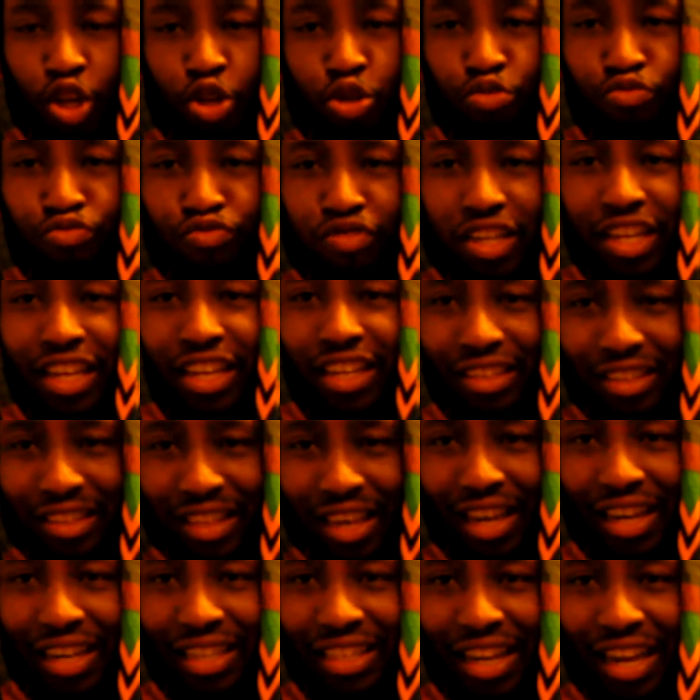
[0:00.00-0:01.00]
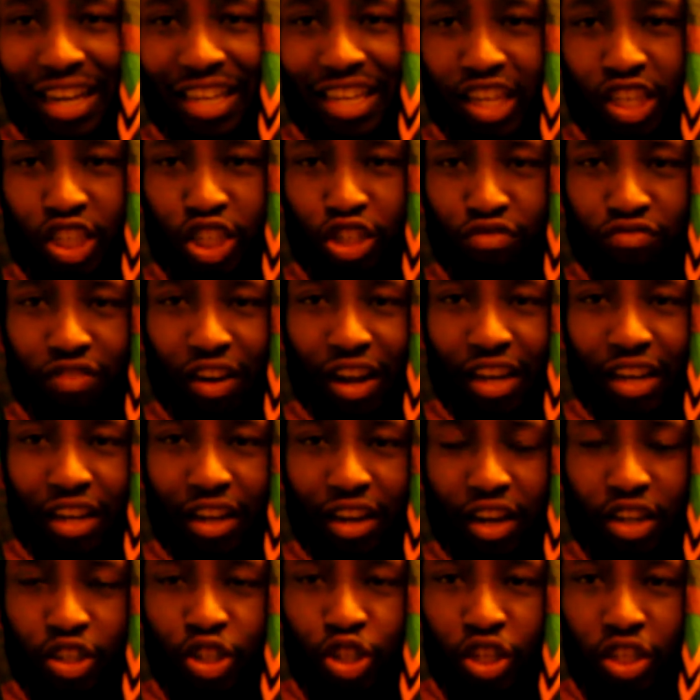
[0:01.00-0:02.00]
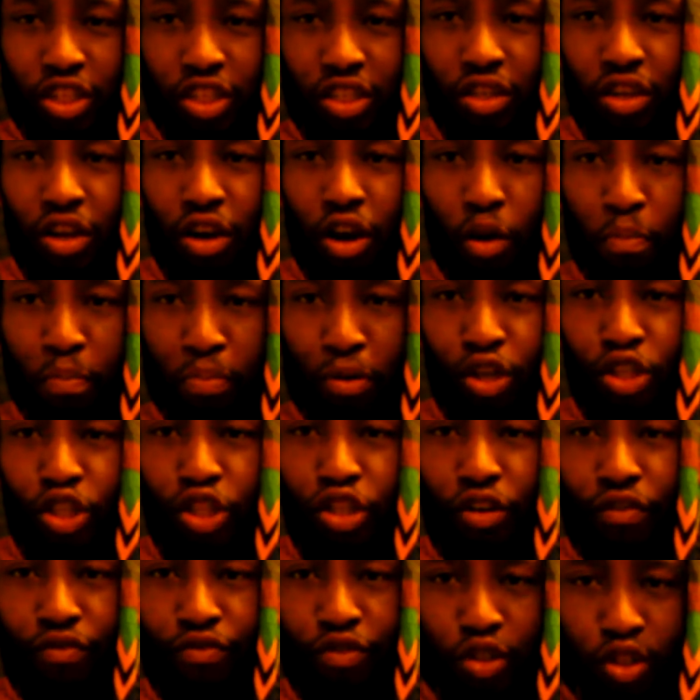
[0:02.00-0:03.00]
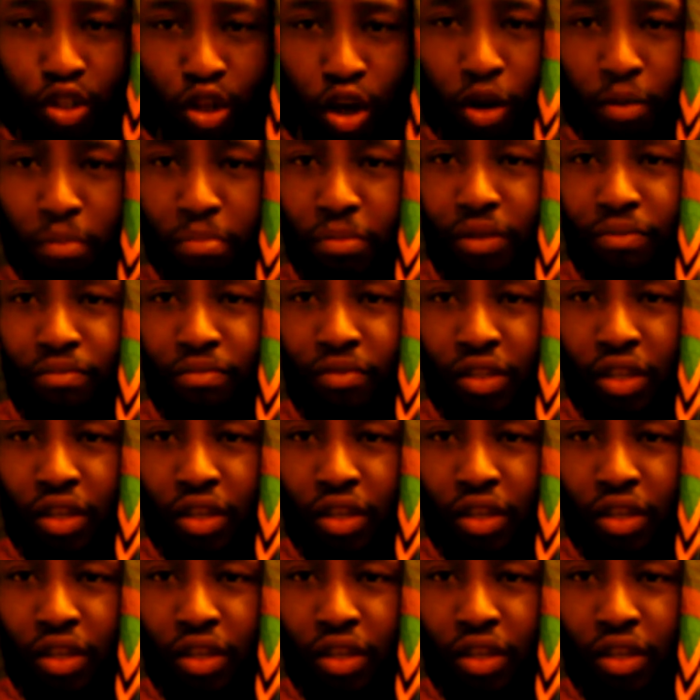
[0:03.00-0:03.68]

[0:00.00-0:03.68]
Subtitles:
you really think that Yasharala are just a bunch of dumb